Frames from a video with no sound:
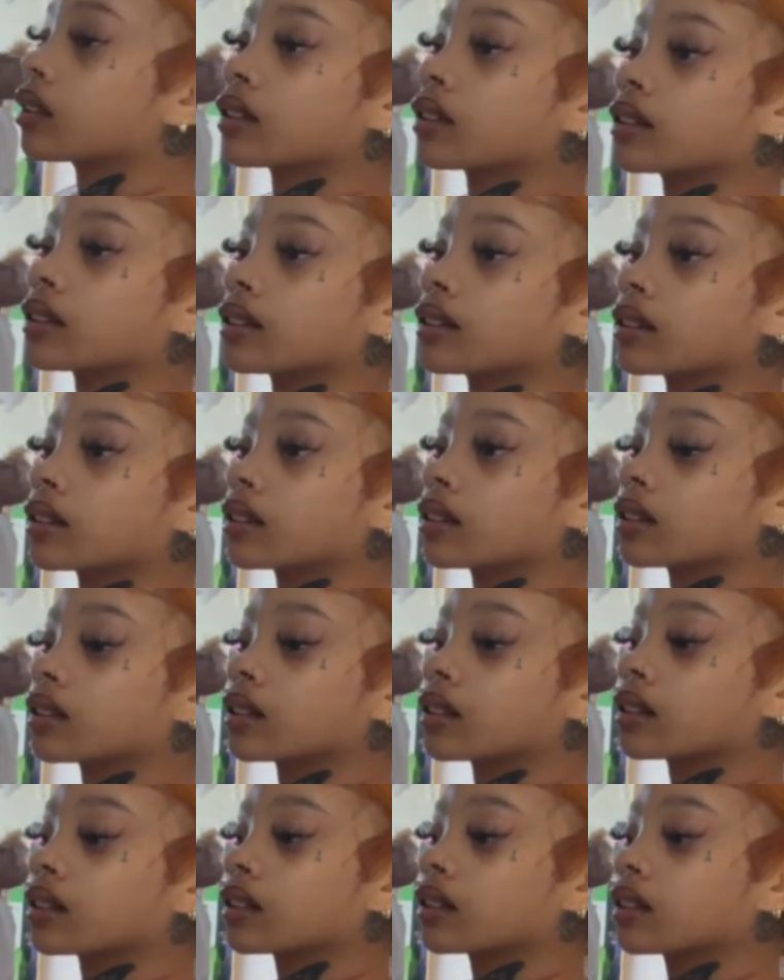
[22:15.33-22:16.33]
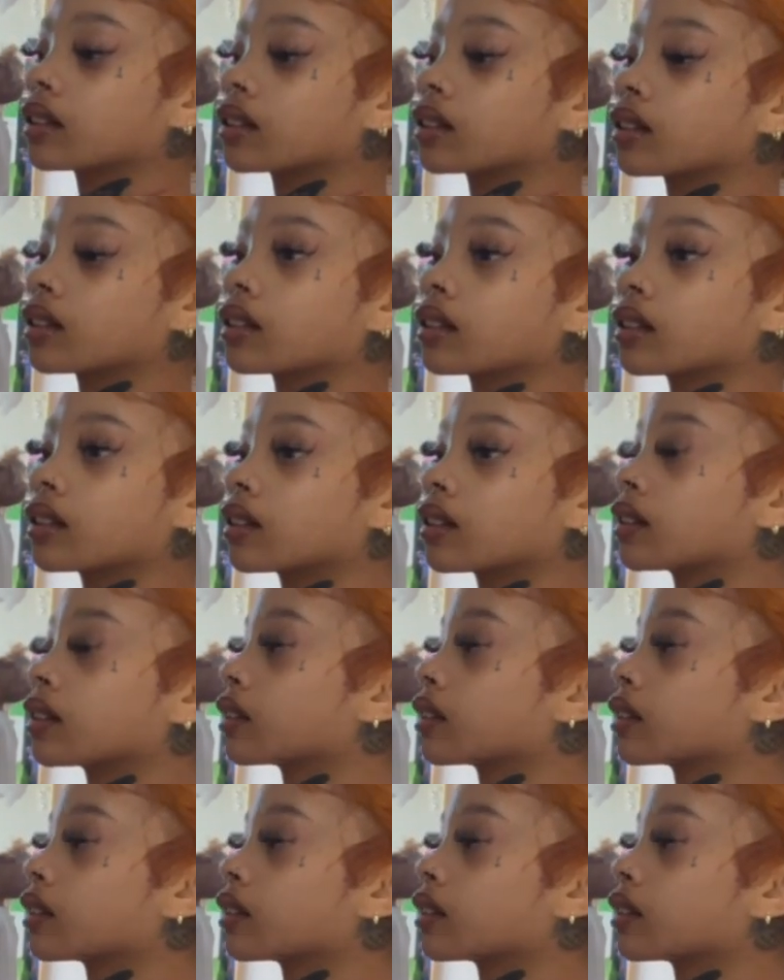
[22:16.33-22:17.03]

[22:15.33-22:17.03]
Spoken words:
No one is speaking in this clip.